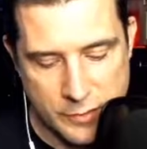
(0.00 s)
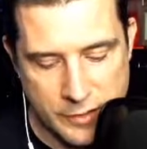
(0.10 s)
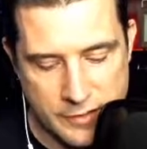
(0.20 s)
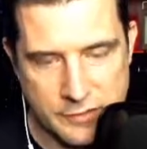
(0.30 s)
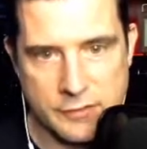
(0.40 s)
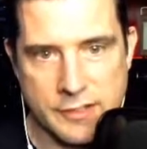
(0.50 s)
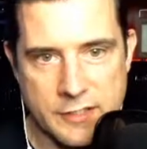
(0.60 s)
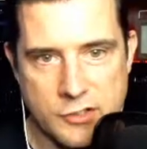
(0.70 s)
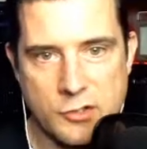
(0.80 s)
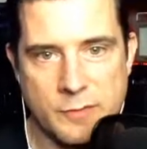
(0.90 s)
here doesn't look like a
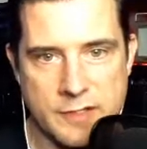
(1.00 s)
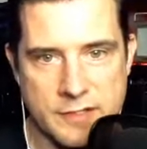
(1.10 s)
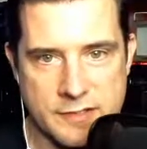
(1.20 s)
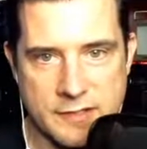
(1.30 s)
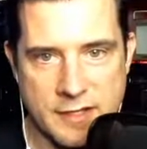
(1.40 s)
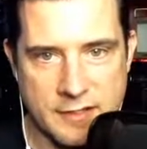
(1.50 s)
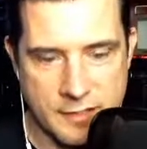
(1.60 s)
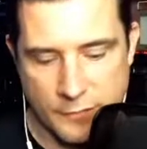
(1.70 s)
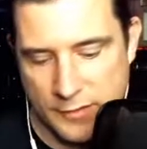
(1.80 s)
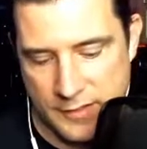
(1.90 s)
2 because they
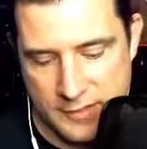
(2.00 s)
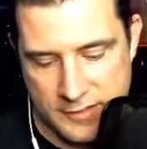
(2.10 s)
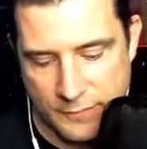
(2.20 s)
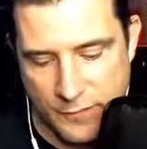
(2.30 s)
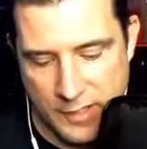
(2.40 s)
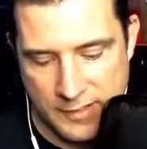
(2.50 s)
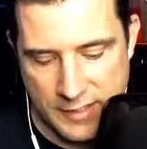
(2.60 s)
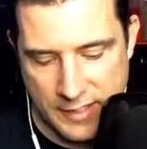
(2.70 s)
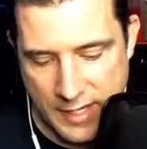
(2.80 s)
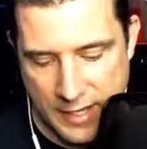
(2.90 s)
defaulted to some font they
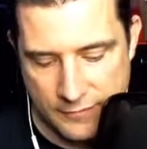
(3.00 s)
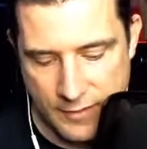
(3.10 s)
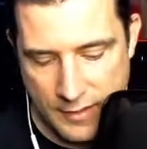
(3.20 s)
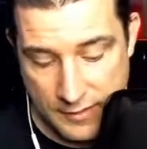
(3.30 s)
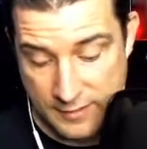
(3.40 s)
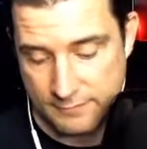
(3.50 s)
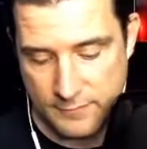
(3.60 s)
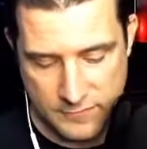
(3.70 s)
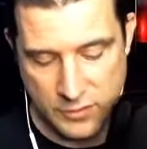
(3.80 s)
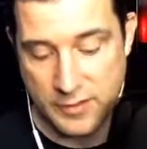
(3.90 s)
didn't have. They
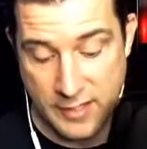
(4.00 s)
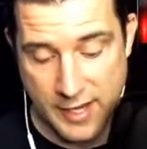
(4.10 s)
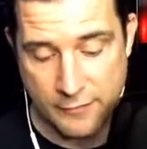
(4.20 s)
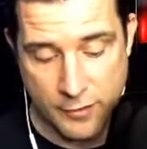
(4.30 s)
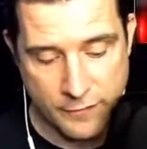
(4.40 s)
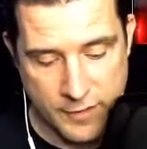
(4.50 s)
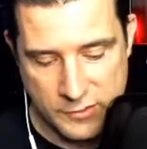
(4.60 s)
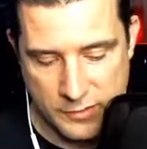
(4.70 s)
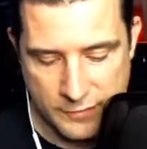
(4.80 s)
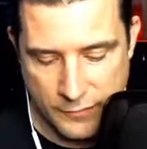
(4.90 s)
didn't have our font,
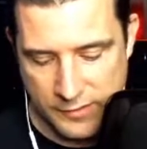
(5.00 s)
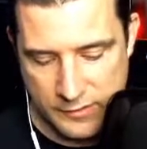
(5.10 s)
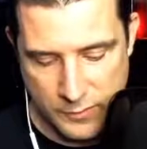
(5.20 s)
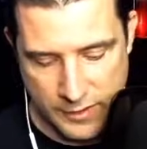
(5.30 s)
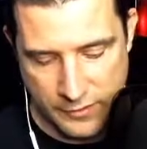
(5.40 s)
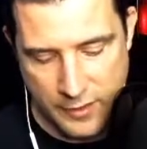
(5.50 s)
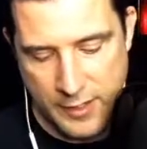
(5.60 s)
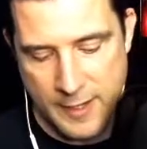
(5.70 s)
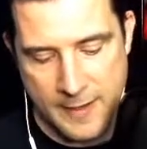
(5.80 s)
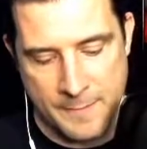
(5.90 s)
so it defaulted to another.
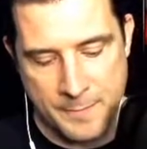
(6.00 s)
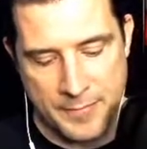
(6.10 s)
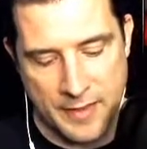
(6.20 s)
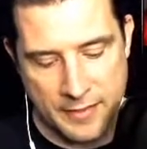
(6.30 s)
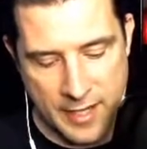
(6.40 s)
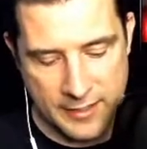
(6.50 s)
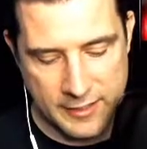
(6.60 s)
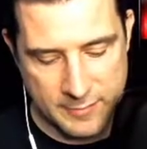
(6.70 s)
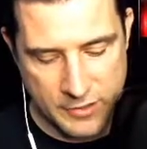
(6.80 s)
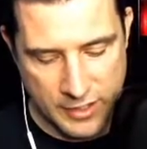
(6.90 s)
That
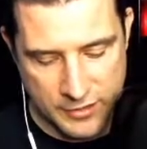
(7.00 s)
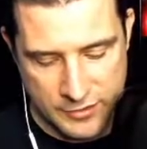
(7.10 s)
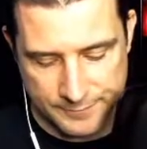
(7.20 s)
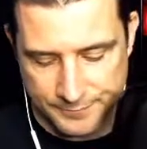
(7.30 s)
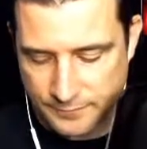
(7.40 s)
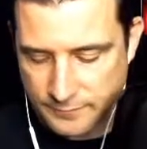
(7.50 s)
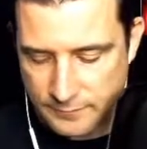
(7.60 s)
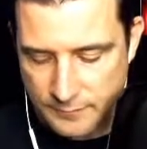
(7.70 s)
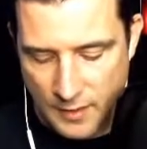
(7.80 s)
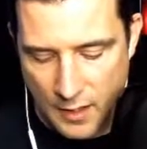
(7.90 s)
needs to be changed.
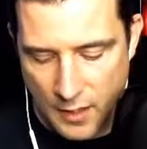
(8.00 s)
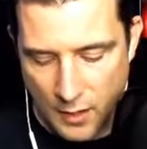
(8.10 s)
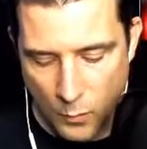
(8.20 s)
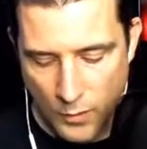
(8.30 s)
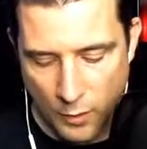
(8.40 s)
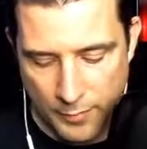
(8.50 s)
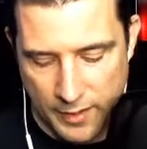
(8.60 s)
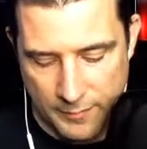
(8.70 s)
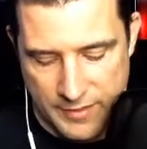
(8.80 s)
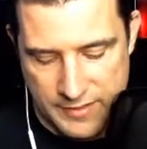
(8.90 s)
We opened
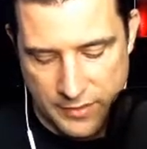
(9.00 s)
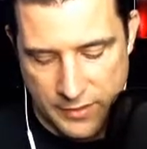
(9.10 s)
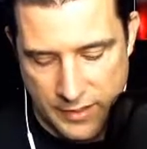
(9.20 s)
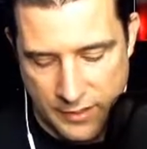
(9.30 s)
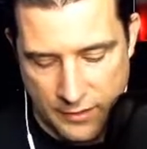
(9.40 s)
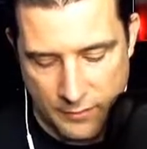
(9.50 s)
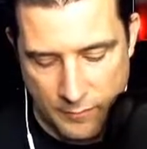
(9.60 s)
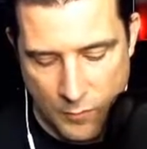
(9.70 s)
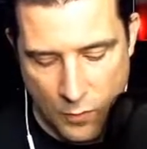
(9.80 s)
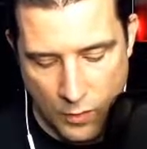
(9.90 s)
up this area here
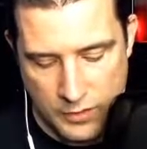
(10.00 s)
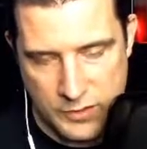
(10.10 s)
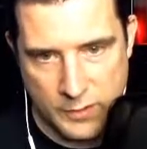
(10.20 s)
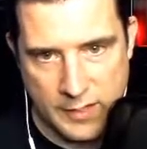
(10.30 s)
more so we